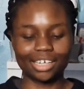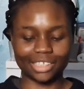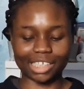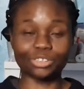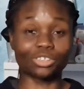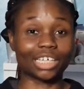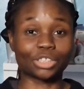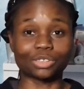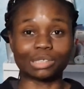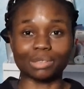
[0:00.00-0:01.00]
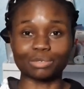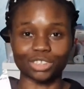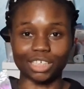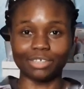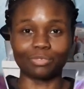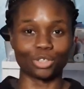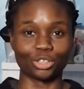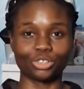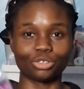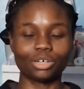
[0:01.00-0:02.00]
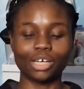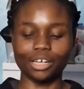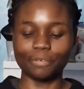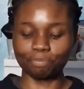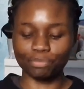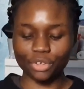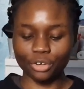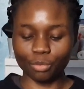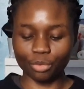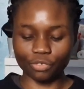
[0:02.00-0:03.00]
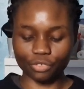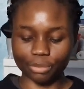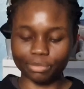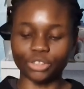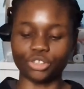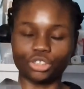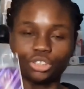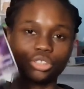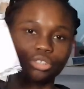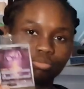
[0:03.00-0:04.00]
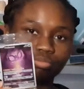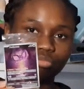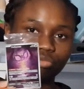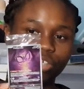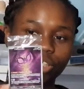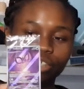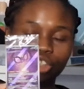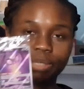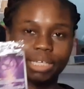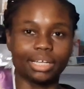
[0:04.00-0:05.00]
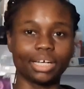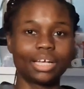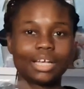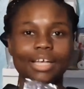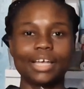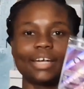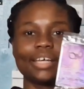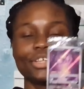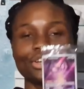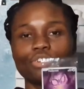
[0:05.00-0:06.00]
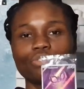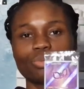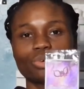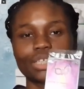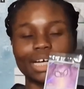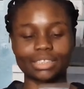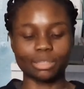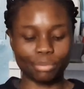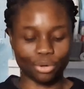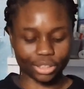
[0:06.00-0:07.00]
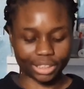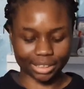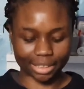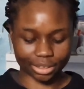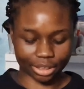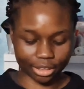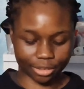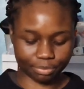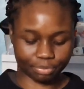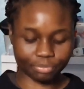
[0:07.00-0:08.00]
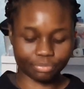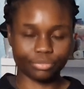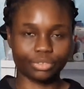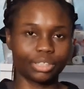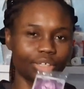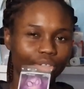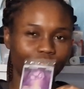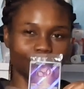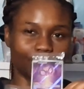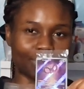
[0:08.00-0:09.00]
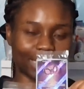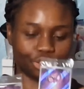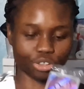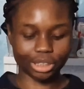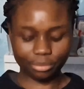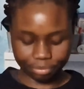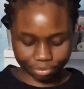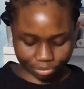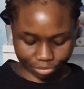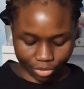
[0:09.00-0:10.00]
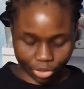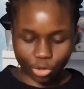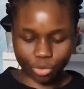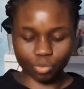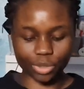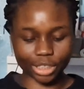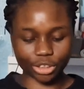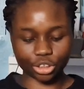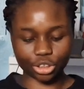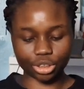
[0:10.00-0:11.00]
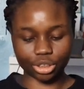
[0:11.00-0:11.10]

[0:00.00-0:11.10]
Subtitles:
That's not the actual names, I'm just saying 1 and 2. One of them is just regular schmegular, and then the other one has a Poke Center little badge on it, which